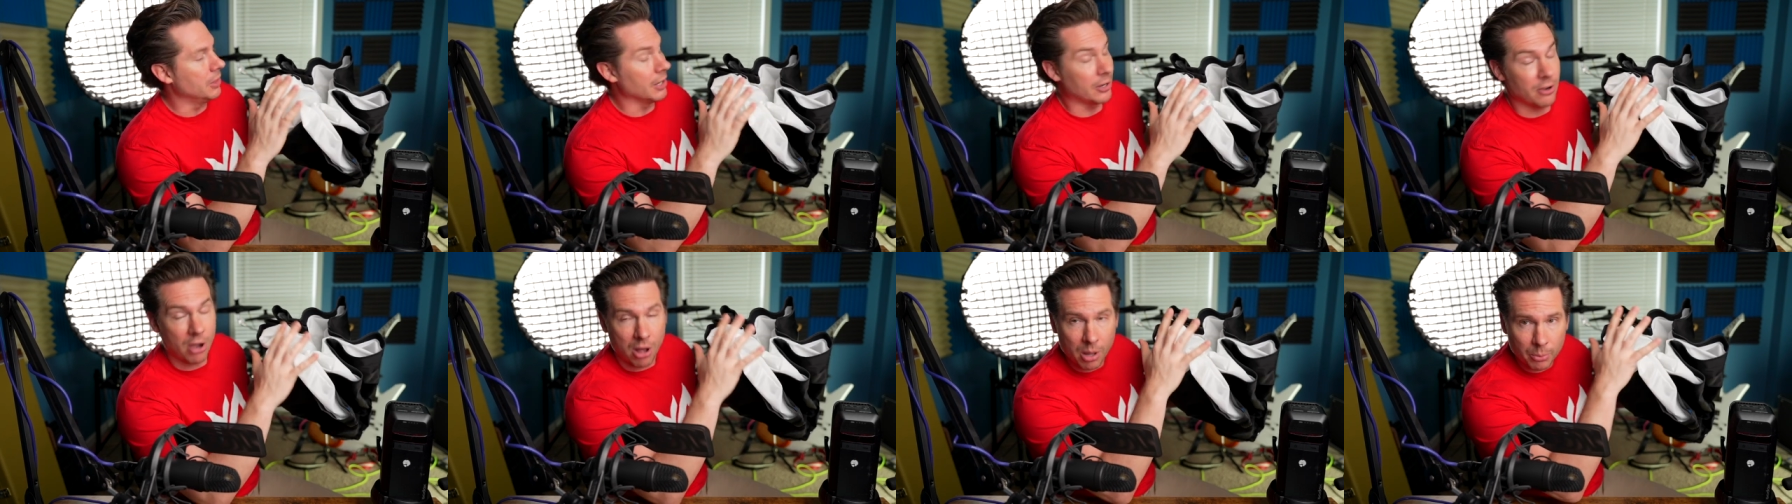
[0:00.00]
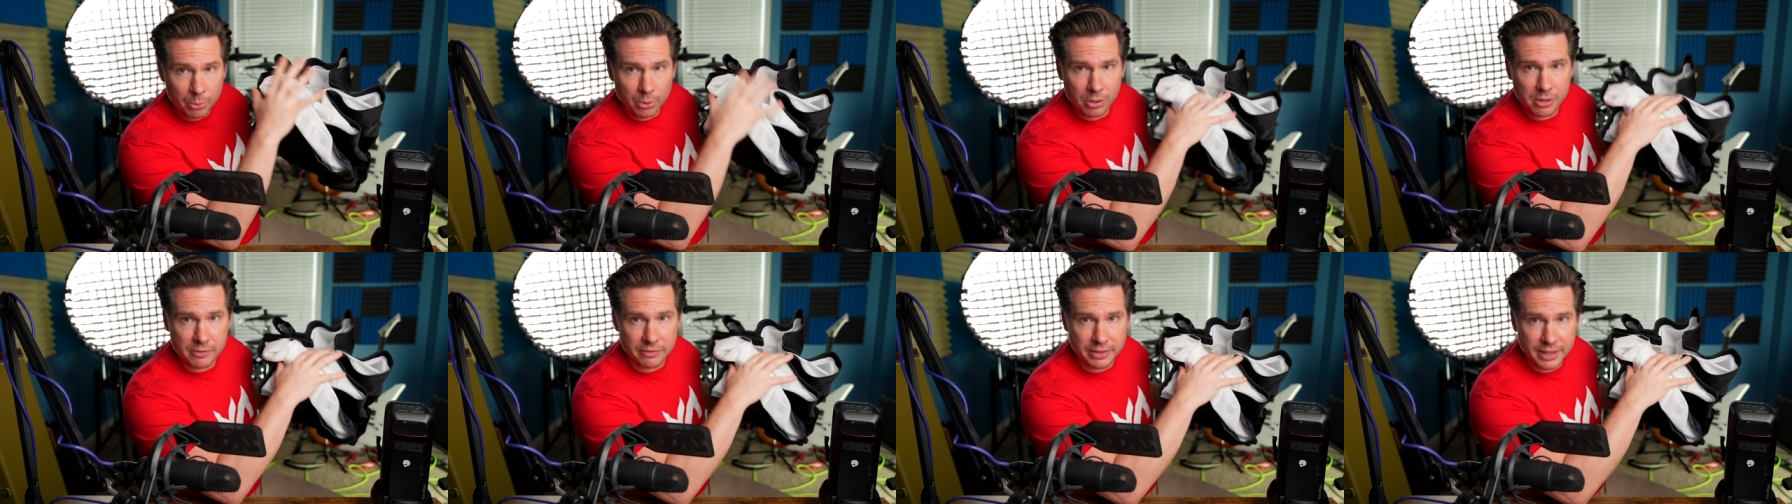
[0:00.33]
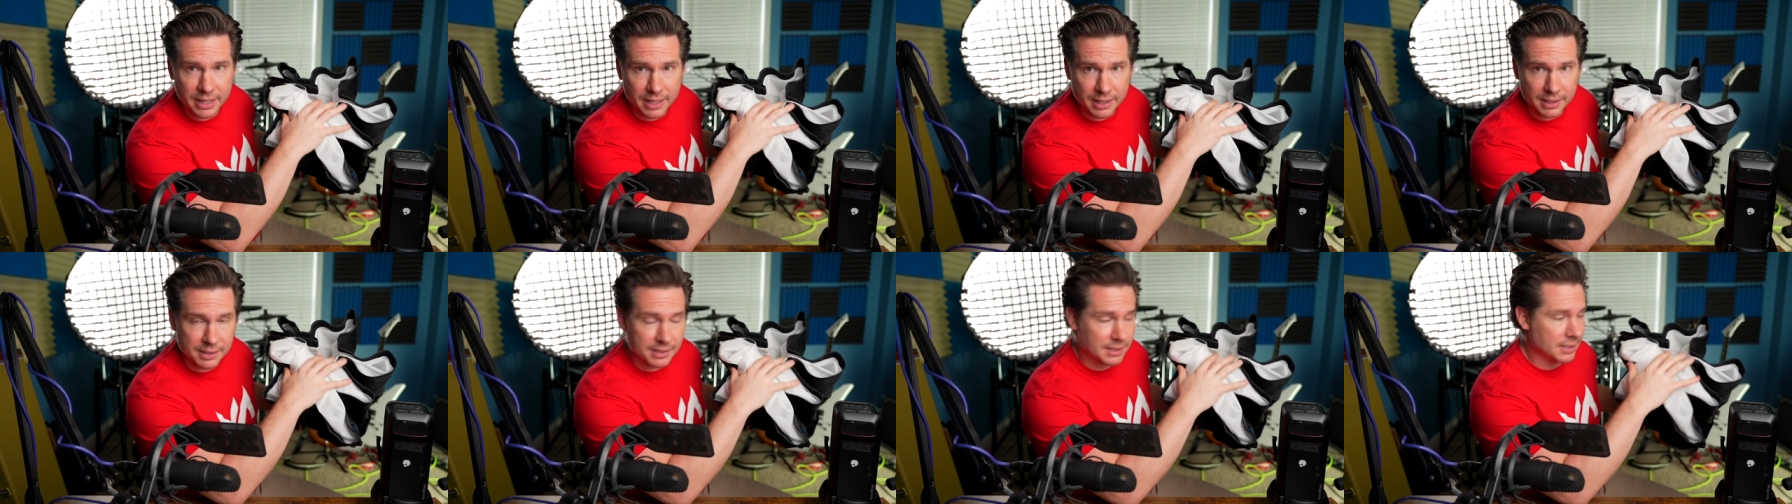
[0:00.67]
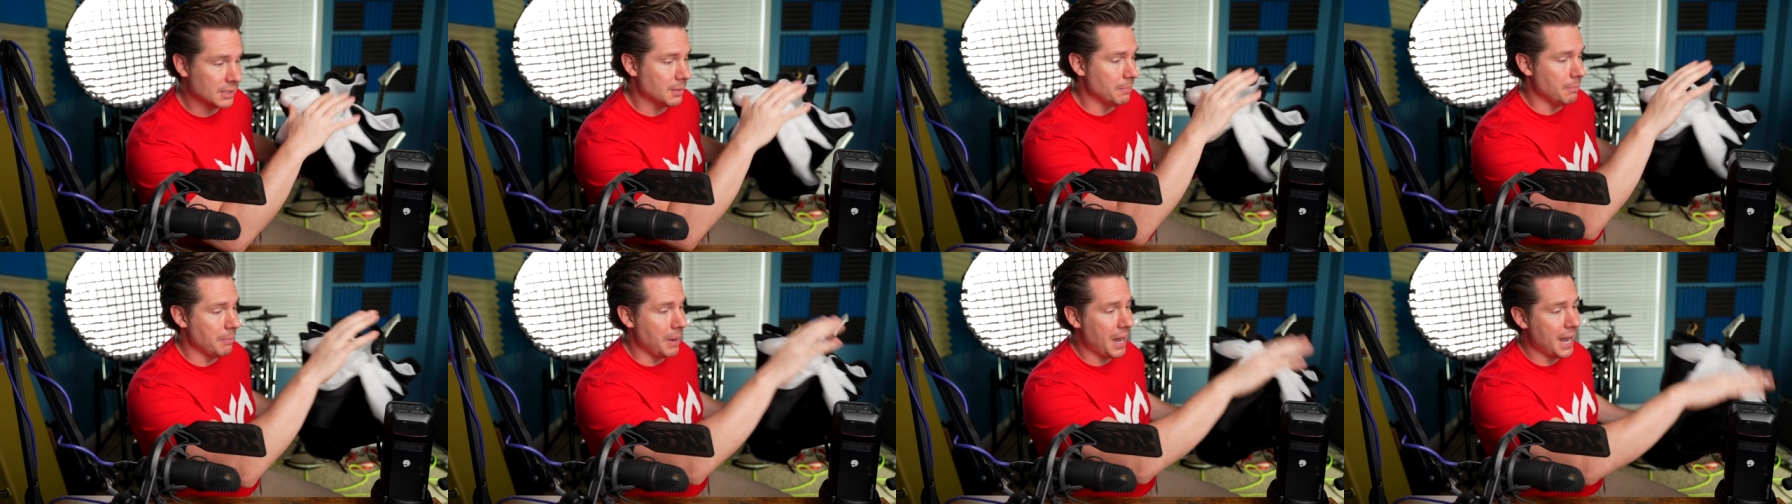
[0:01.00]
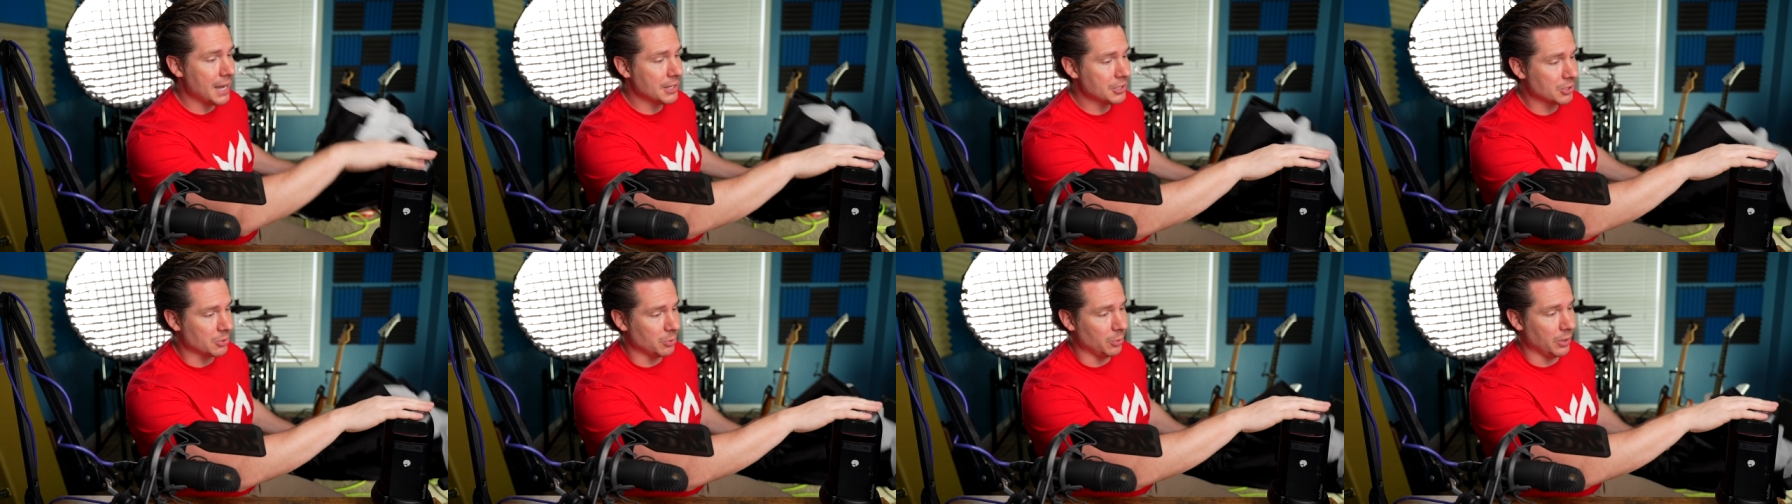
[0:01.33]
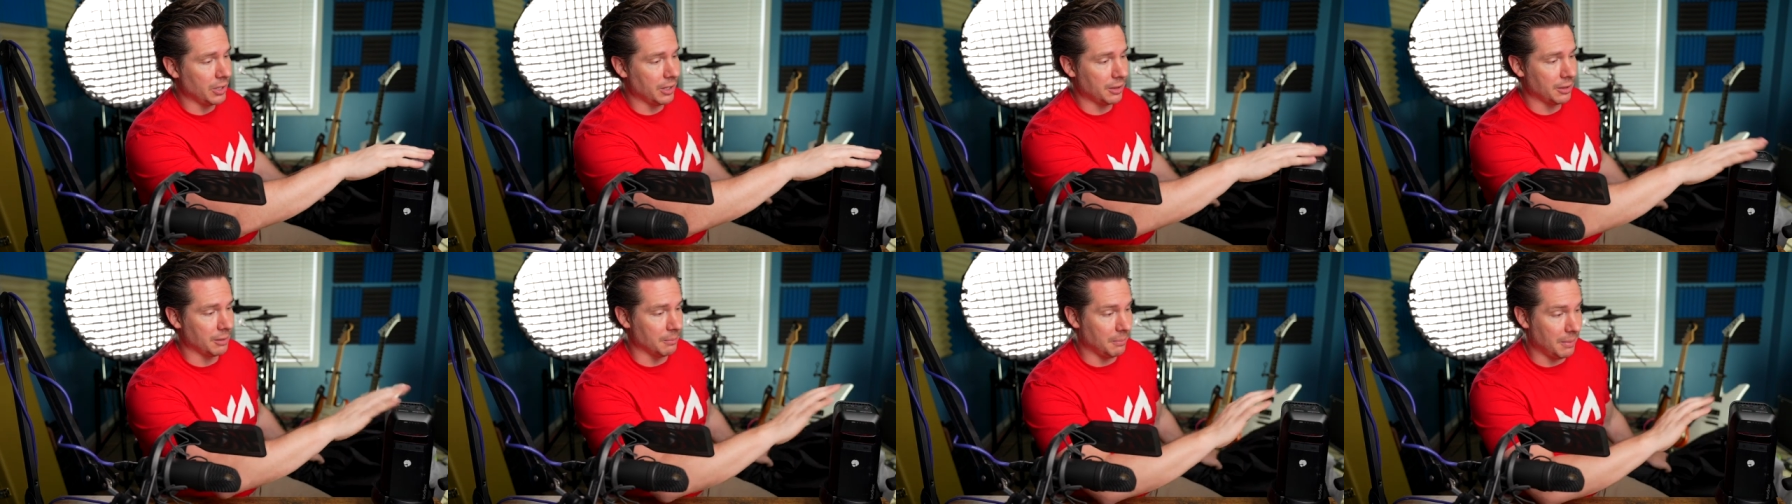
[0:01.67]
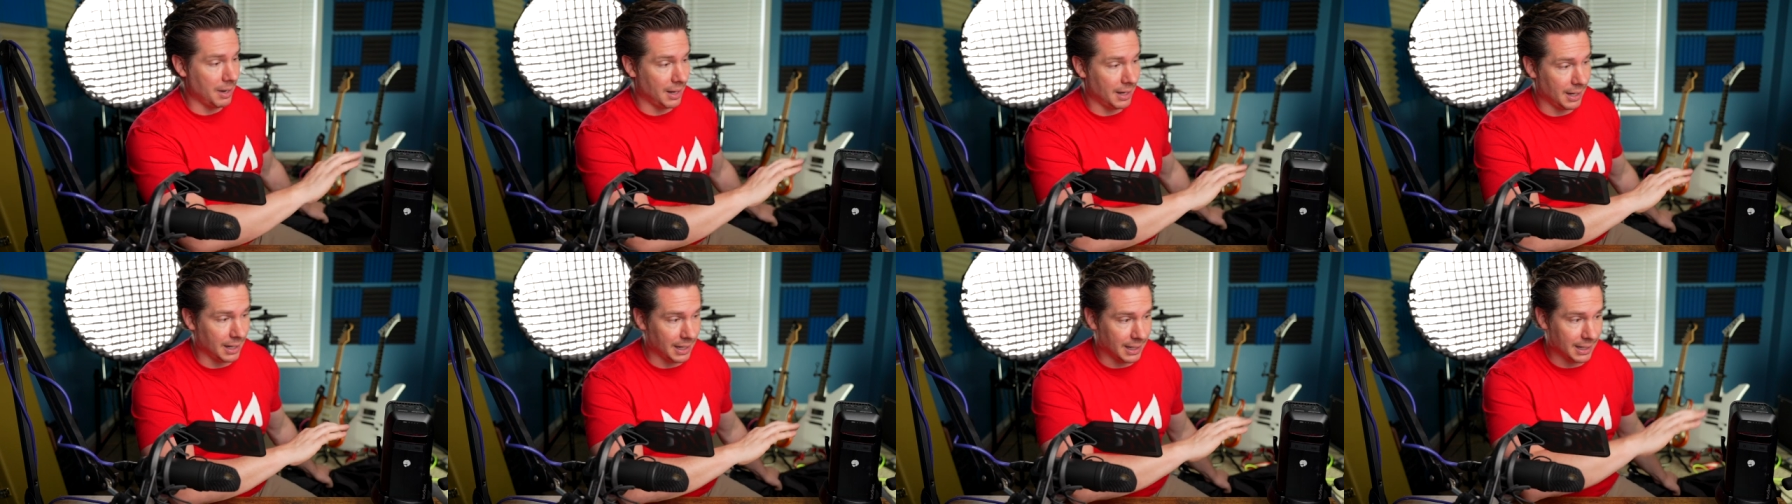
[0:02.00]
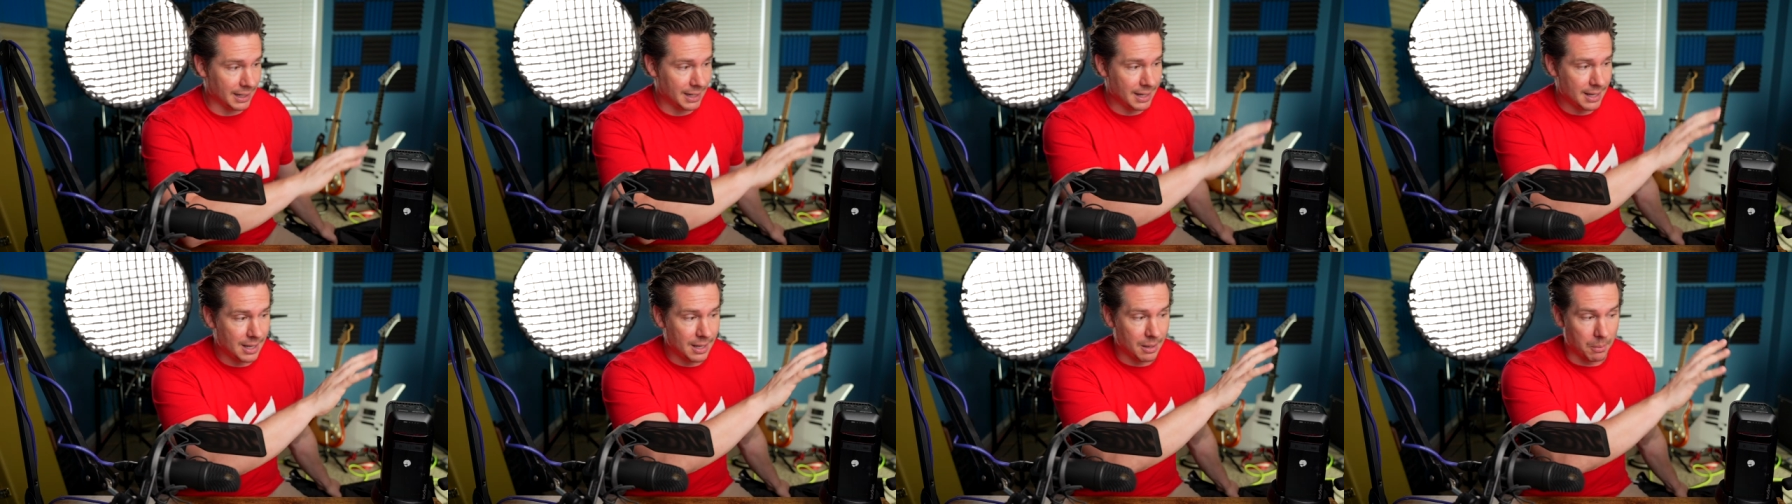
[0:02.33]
The combo of this matched with my